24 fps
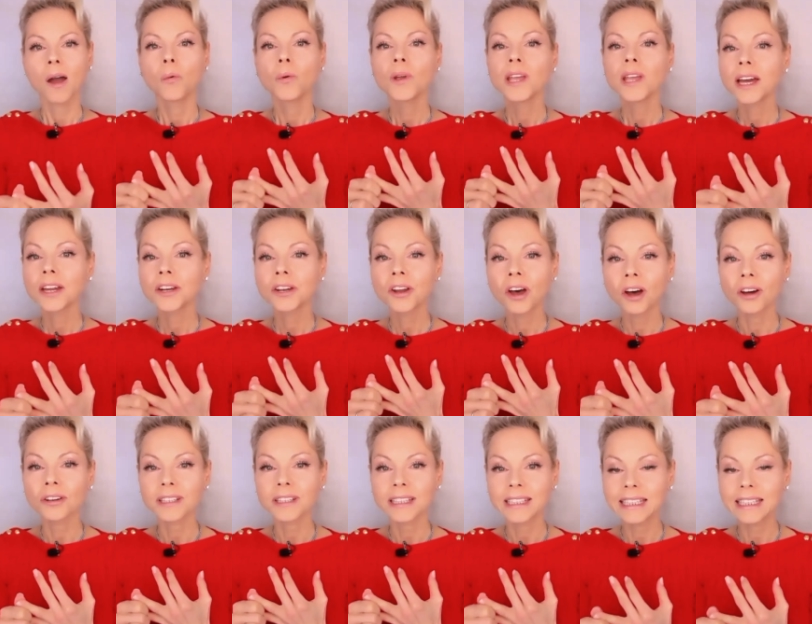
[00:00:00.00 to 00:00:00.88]
we are
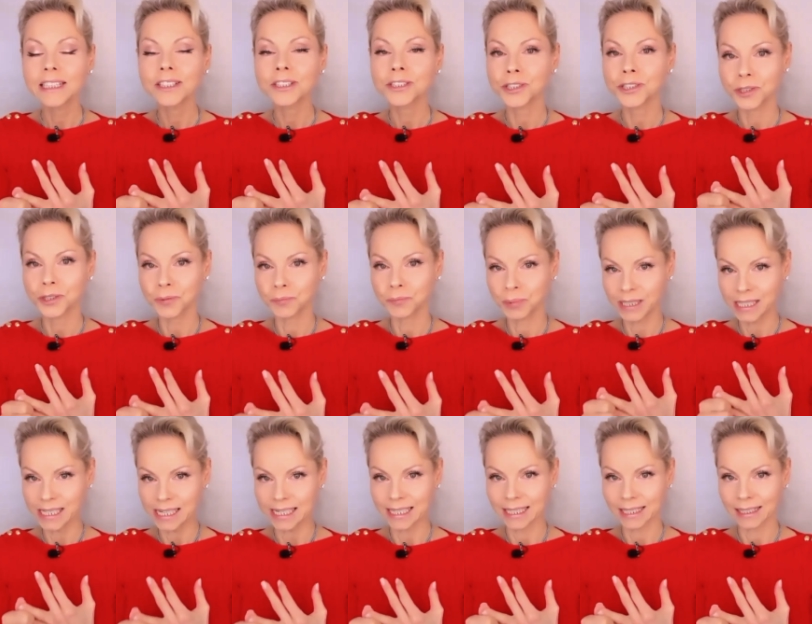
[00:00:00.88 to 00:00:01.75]
not here to
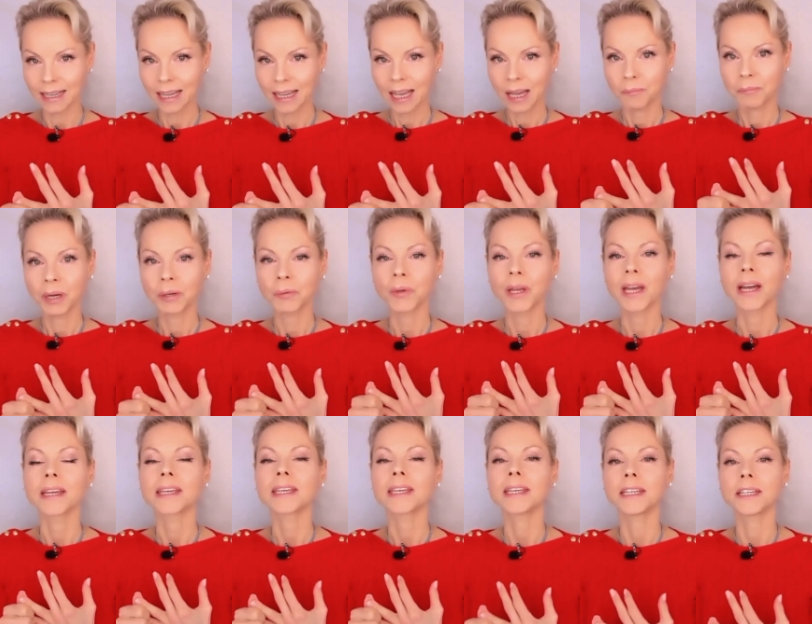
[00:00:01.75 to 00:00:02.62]
be, but we
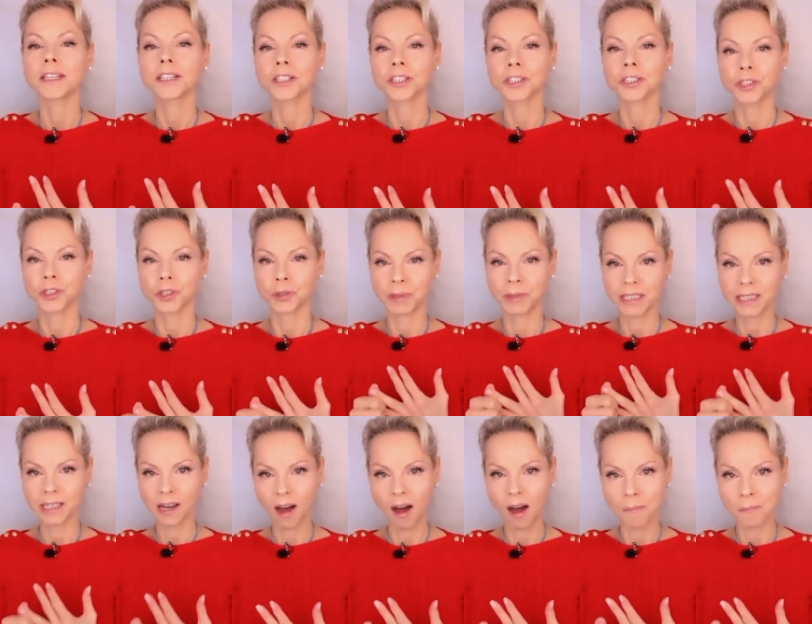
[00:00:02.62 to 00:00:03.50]
are here to
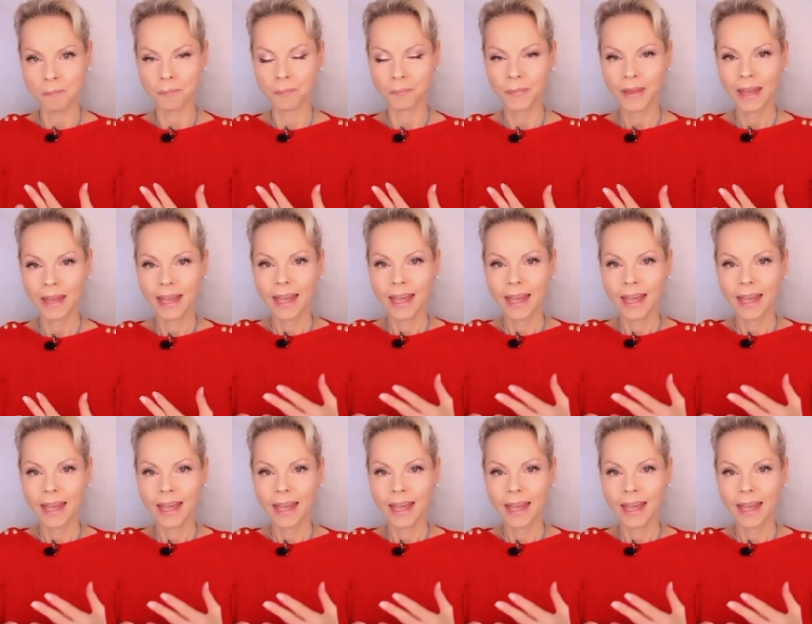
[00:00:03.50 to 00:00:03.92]
become.